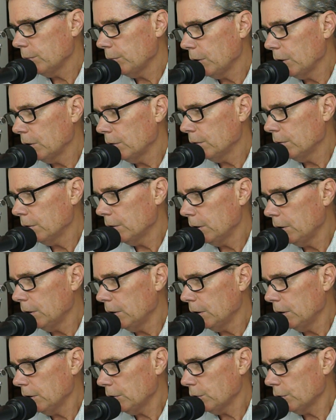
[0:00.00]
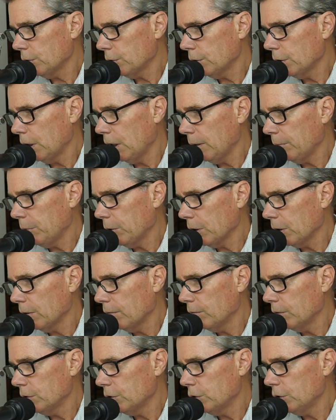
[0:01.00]
to be the initial topic
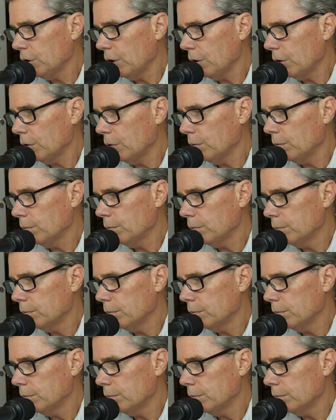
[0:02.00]
of the show.